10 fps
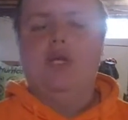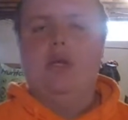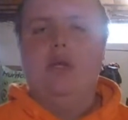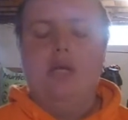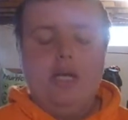
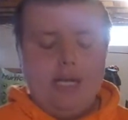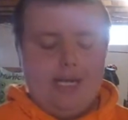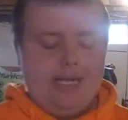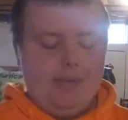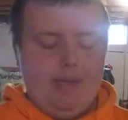other,
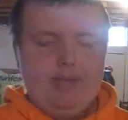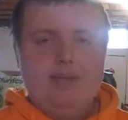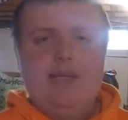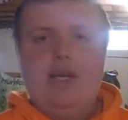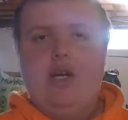and that makes
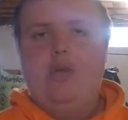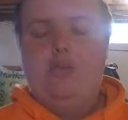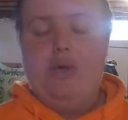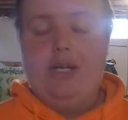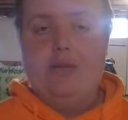this arrow
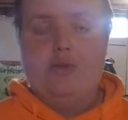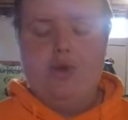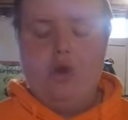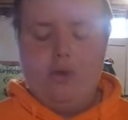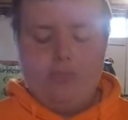pretty
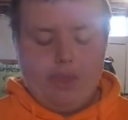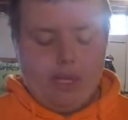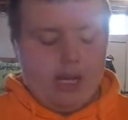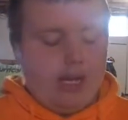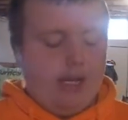strong.
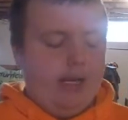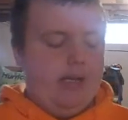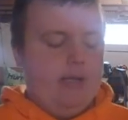And